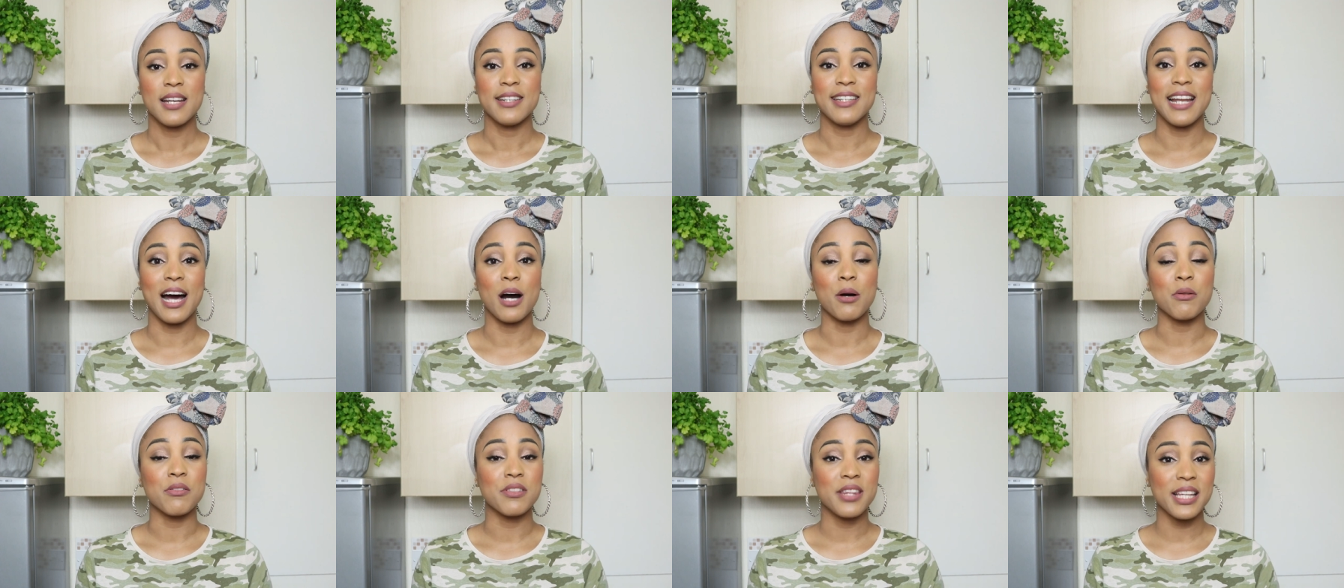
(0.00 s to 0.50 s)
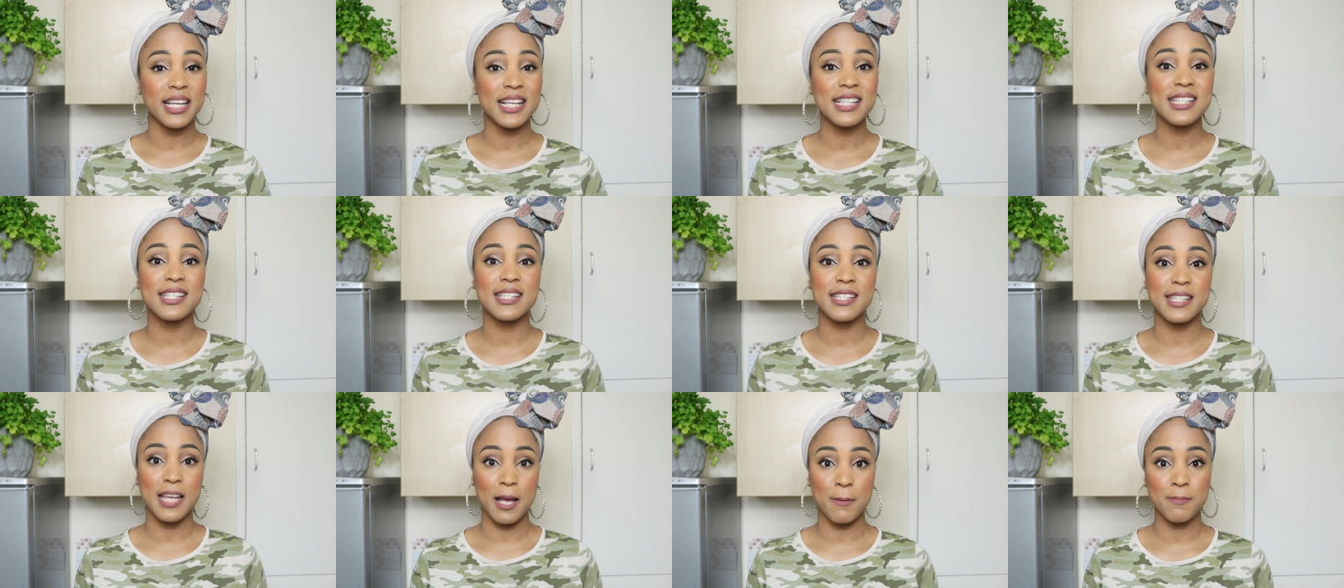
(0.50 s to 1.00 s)
Now
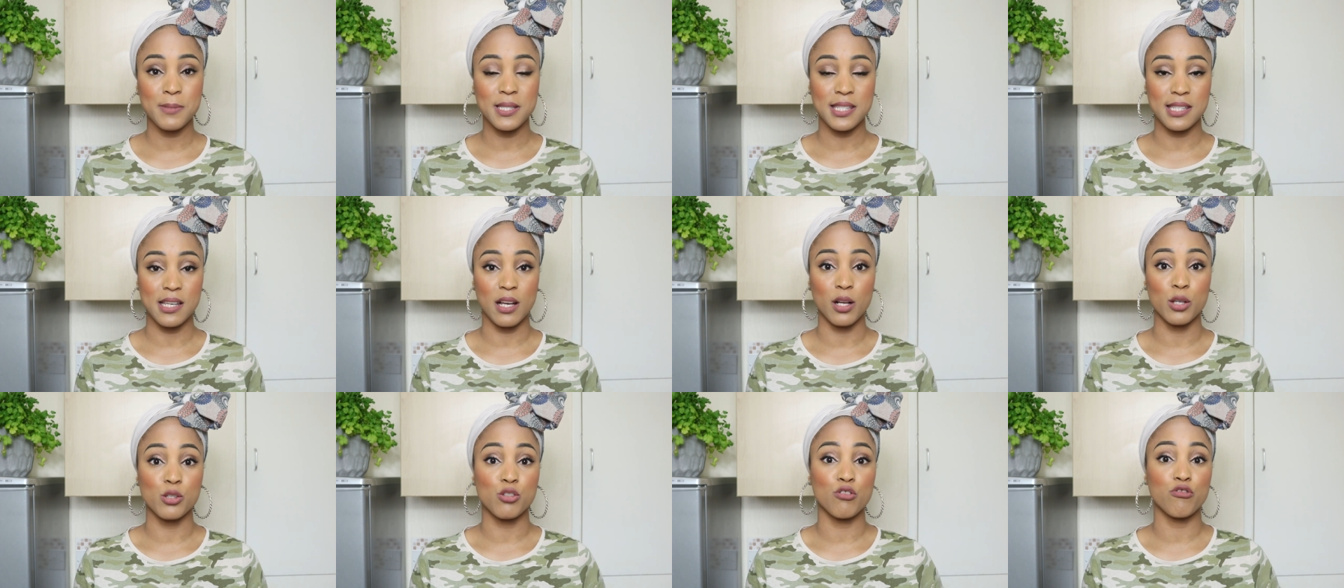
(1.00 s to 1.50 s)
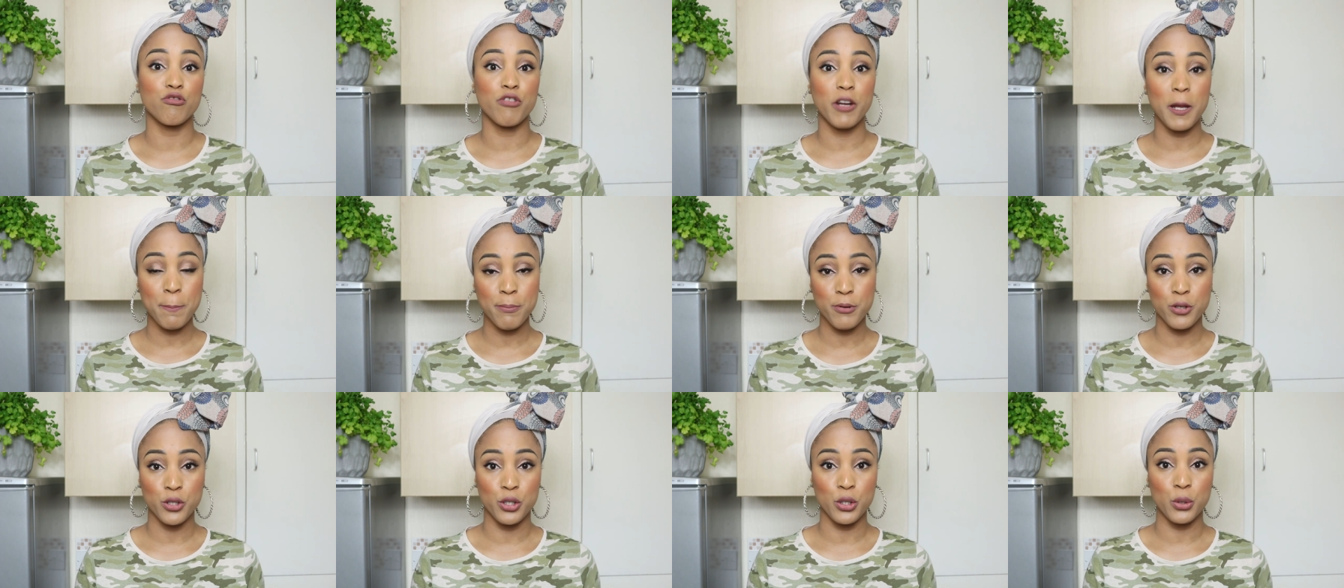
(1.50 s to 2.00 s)
these stem cells
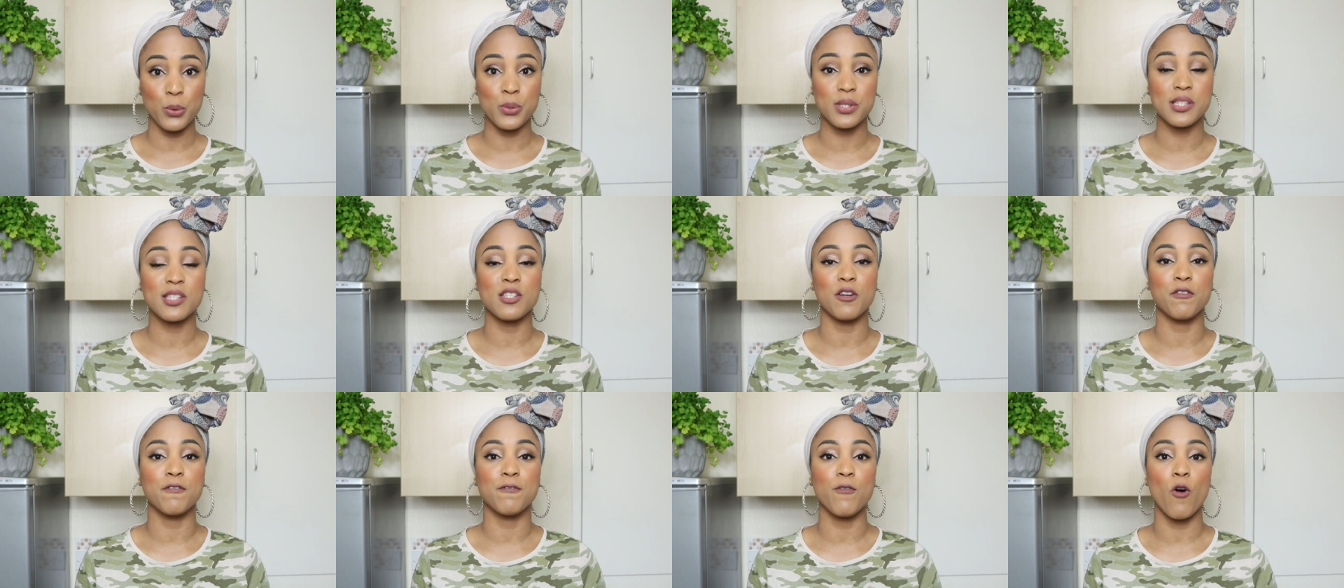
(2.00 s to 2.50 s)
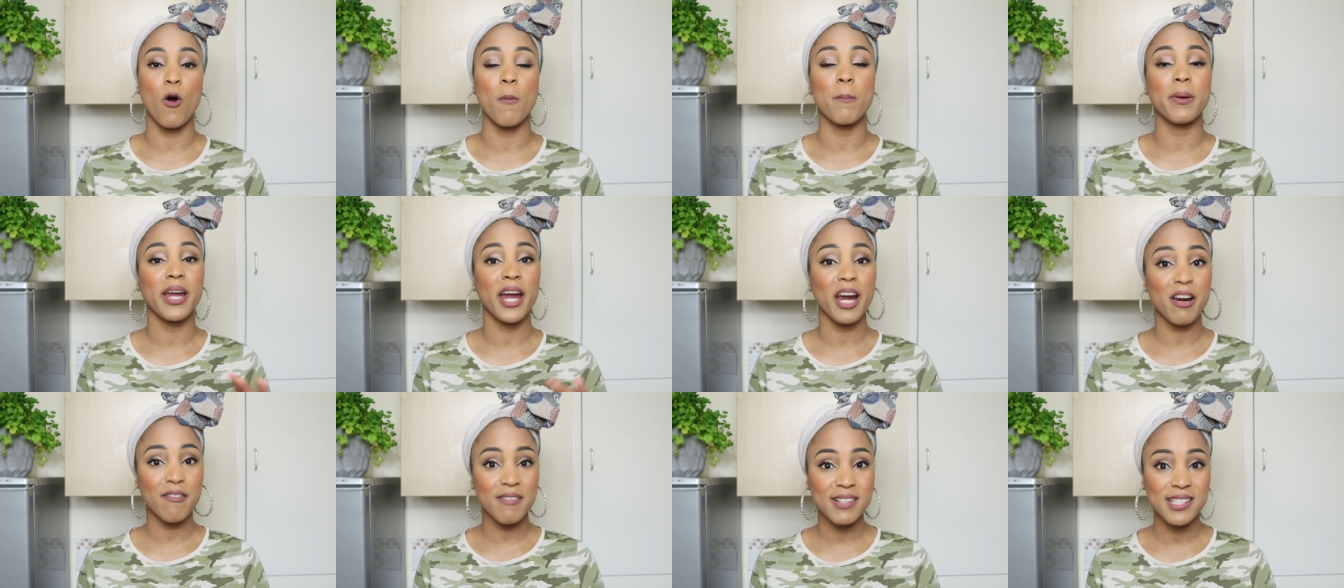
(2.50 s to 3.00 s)
reproduce to
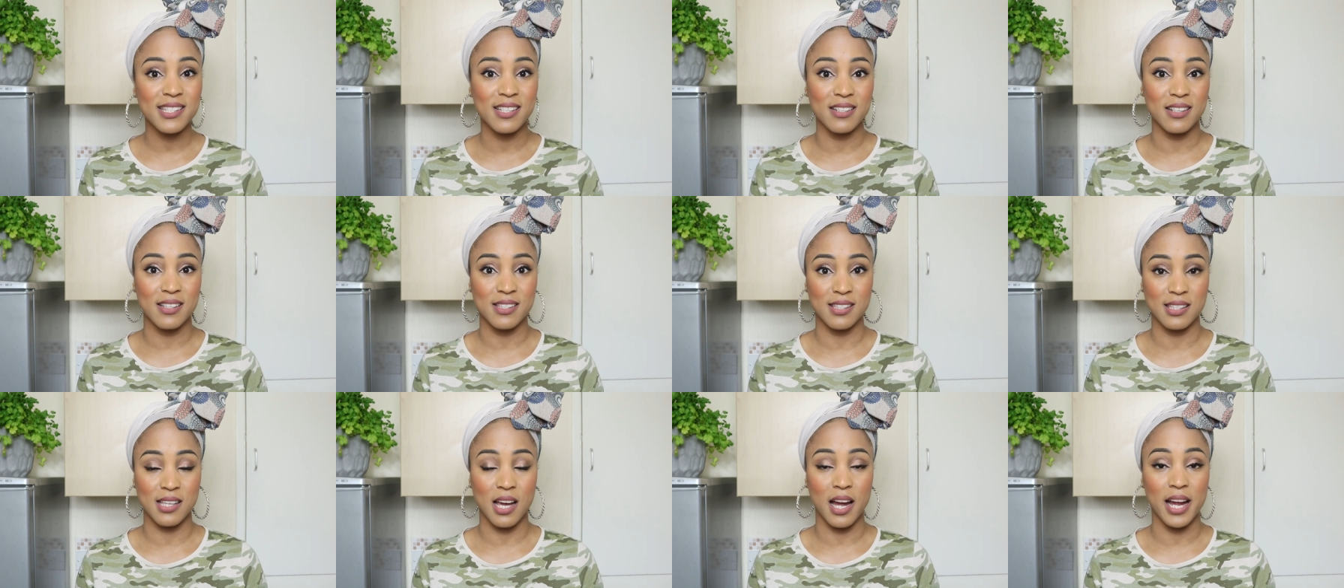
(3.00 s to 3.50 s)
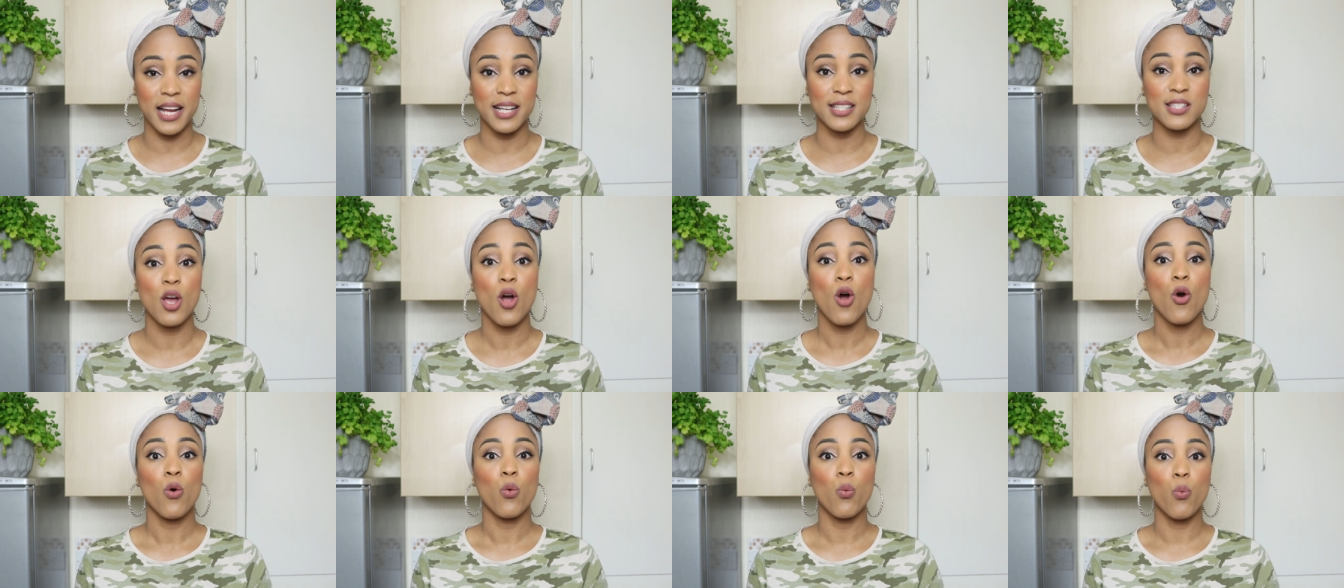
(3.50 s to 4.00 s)
form
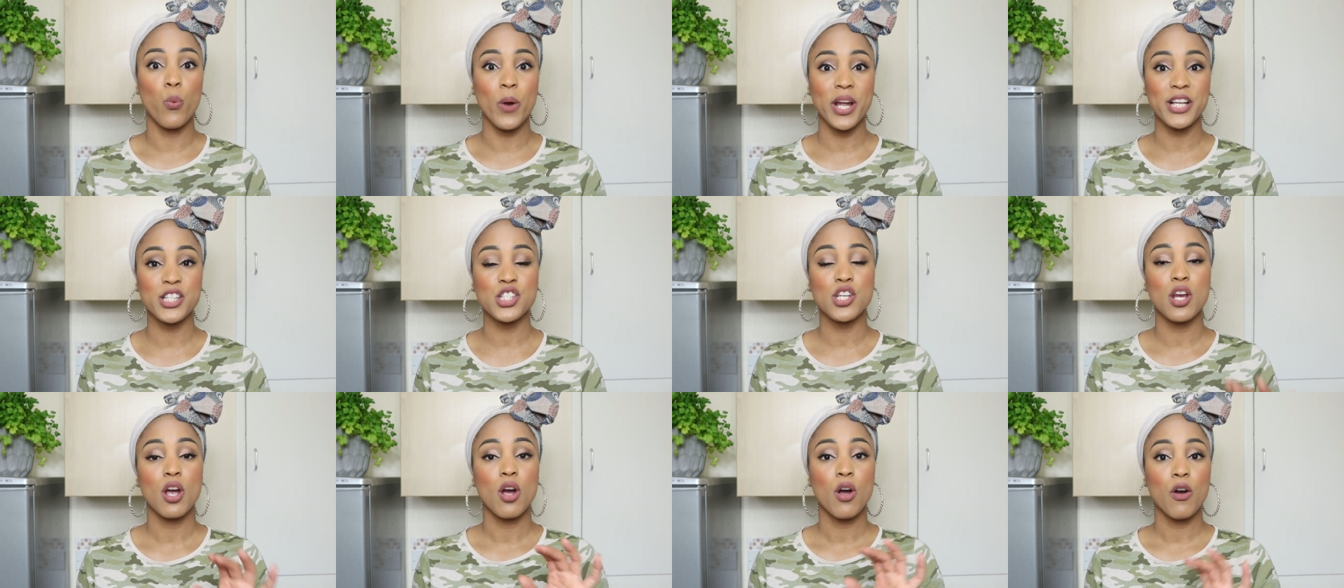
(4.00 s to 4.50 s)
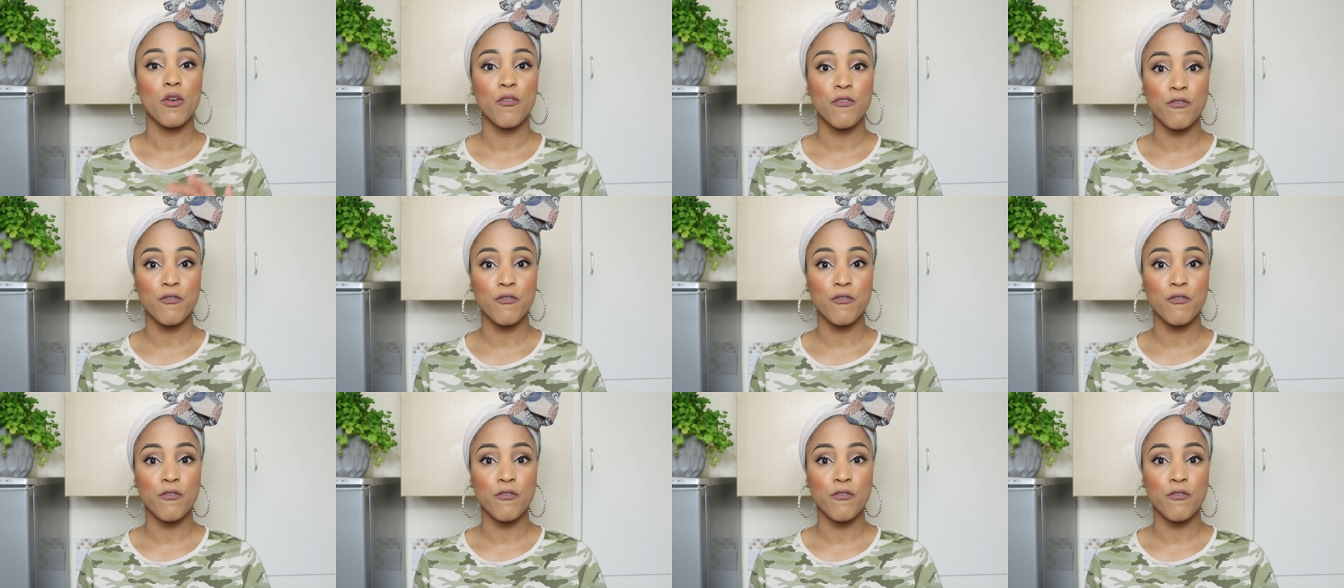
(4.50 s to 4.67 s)
keratinocytes which